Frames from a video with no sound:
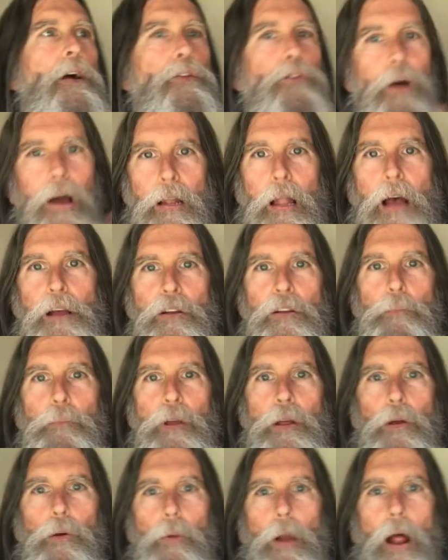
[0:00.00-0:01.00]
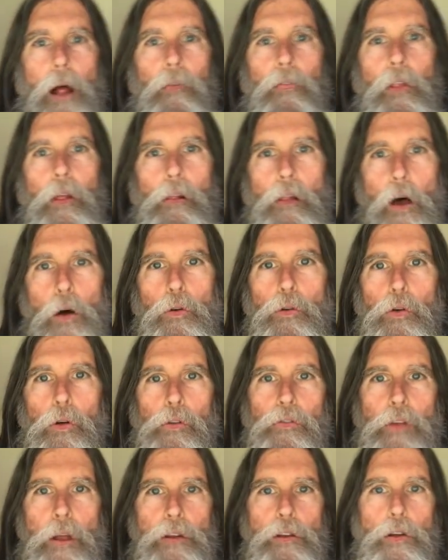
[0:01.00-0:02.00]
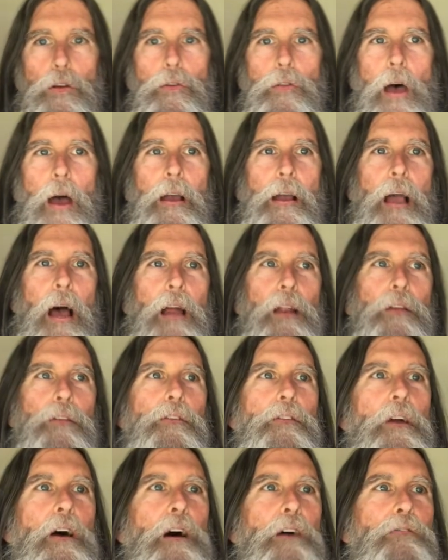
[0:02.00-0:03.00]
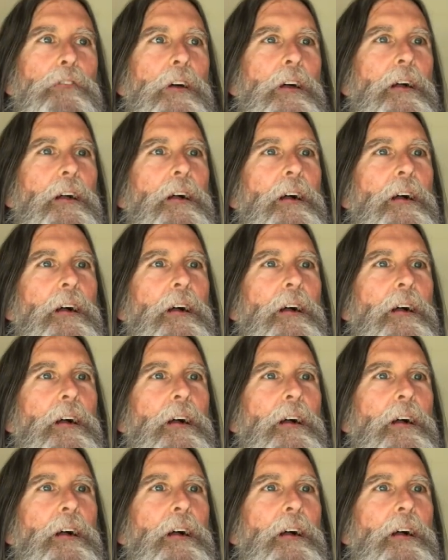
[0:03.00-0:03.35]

So I like to be around the locals and do that kind of stuff.